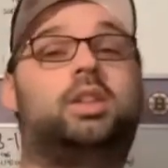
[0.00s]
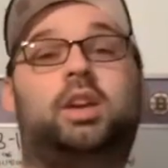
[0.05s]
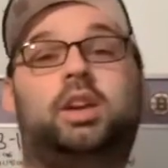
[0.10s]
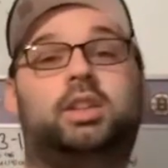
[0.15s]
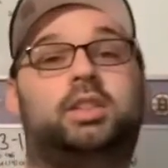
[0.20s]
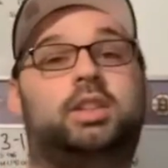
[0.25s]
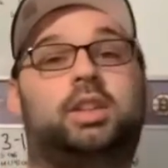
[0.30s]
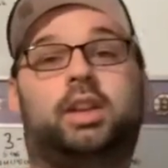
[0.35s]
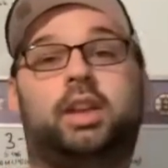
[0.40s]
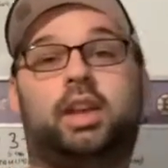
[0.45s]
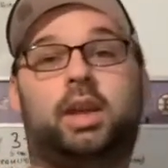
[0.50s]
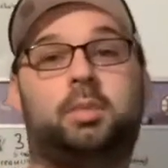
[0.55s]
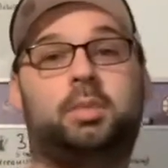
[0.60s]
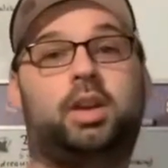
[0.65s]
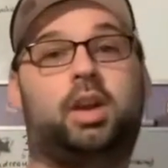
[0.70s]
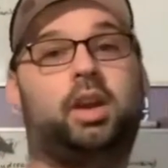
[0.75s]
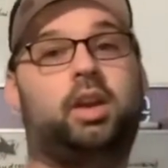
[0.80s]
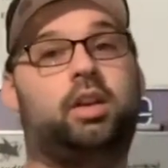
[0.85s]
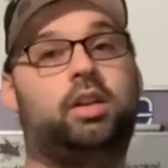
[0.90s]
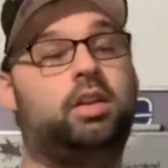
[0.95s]
it's late. I'm
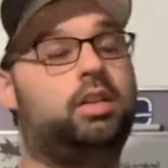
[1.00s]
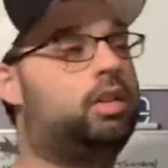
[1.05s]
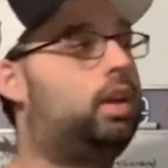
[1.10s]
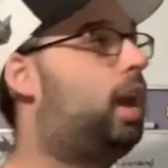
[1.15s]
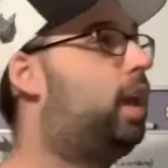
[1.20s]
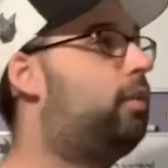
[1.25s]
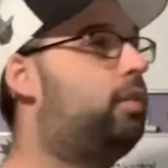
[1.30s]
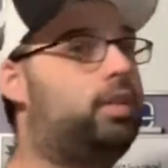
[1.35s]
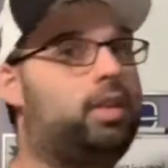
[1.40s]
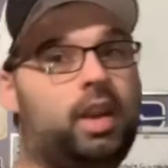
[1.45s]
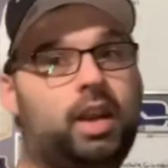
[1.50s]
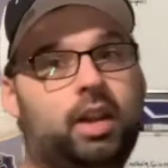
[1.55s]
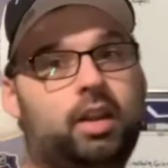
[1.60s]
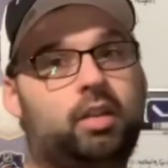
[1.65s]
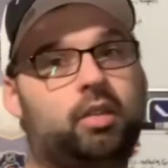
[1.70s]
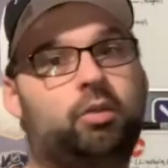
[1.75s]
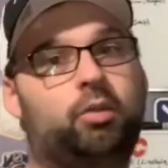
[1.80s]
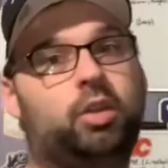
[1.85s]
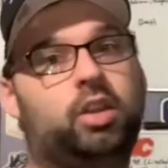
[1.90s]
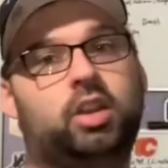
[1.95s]
tired. I haven't had a
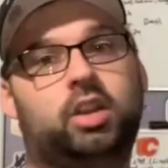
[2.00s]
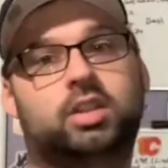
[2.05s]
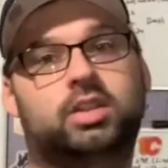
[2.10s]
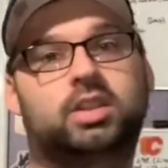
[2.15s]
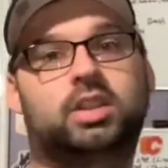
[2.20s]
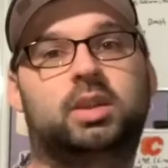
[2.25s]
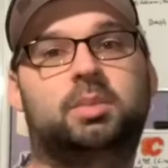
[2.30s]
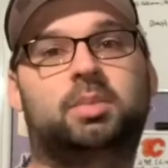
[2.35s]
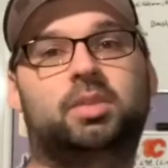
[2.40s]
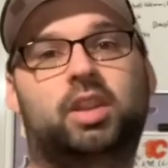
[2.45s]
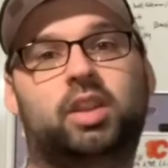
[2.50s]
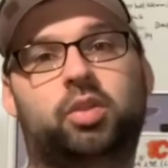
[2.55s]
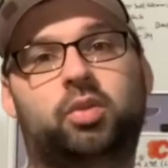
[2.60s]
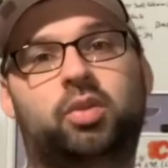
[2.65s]
really good sleep in like 3